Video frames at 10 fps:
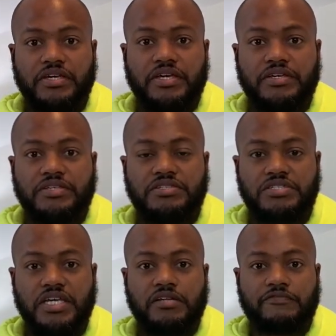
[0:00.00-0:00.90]
seed
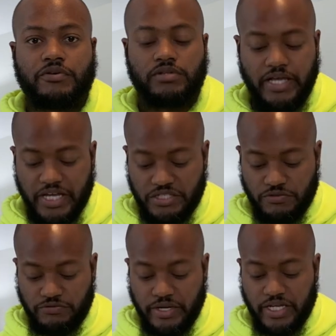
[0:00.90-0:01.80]
and fertilizer,
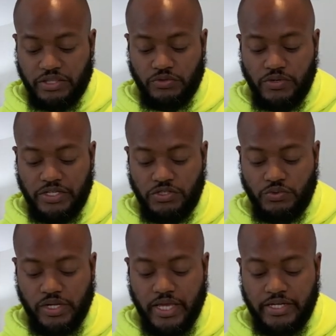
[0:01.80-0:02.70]
we're at
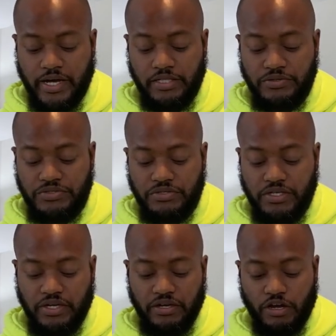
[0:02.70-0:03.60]
$329.
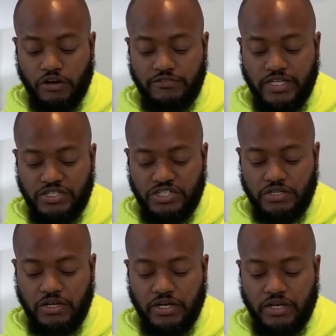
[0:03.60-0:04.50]
Aeration,
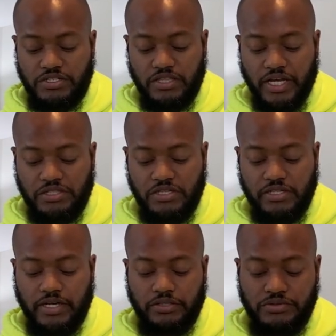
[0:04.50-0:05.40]

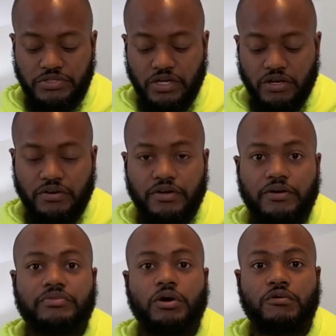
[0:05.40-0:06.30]
$119. The
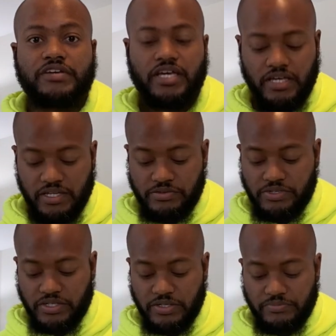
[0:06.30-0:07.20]
overhead,
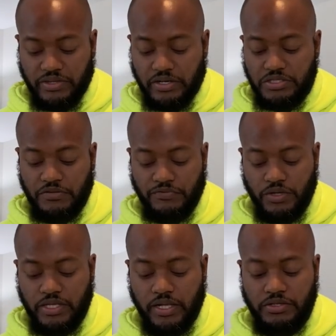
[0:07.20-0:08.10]

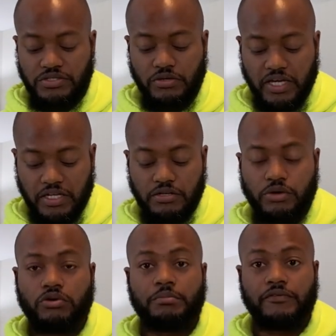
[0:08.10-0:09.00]
$140, and the
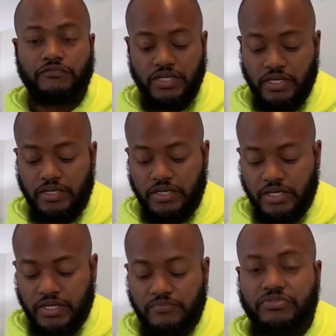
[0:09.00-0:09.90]
equipment fee
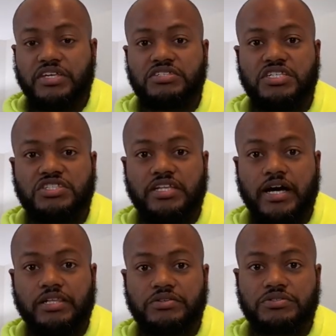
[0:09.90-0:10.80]
is
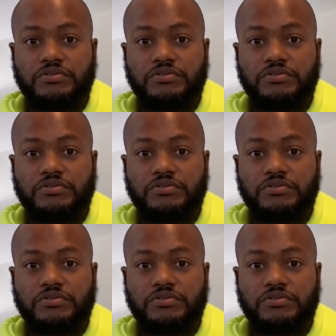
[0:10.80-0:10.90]
$60.